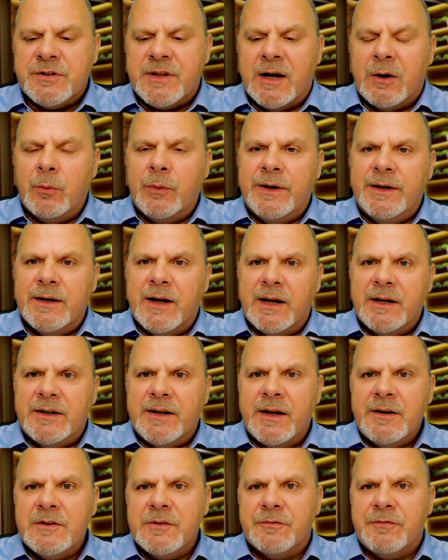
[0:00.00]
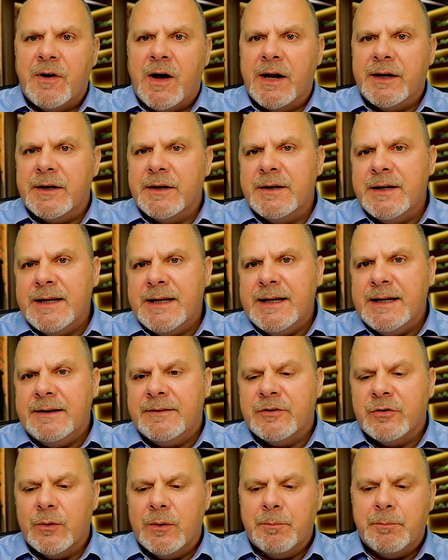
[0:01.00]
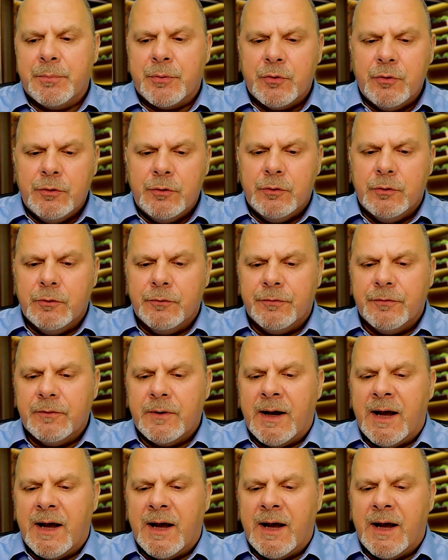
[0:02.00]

that we'd identified a need to improve